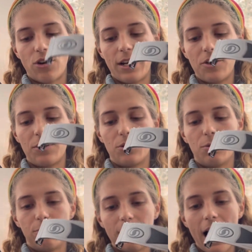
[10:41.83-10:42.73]
to do it too
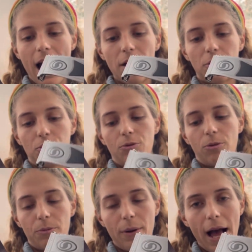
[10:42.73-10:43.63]
flat or too
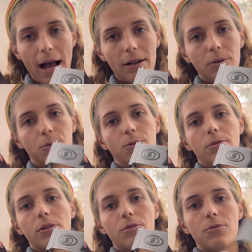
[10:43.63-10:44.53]
forward back or too
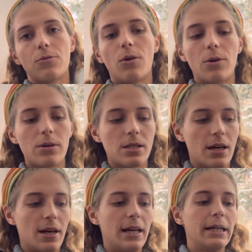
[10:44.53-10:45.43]
forwards,
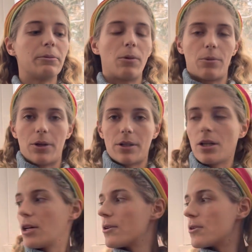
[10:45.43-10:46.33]
it won't work.
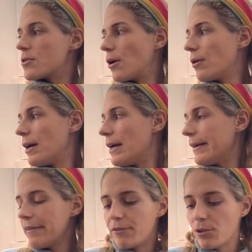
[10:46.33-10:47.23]
So
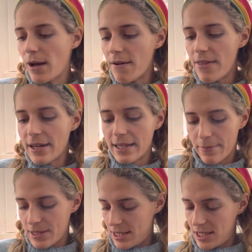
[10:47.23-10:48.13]
if you have that type
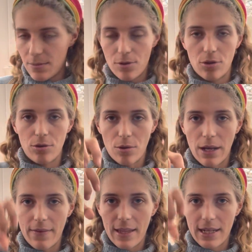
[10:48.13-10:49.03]
of system, so you don't
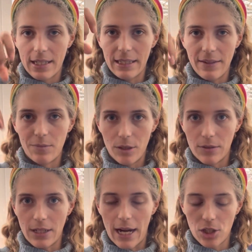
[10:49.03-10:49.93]
have anything to lift, but you have
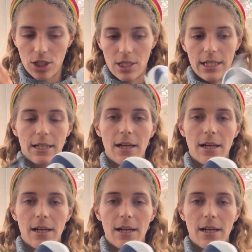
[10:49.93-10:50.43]
to actually just like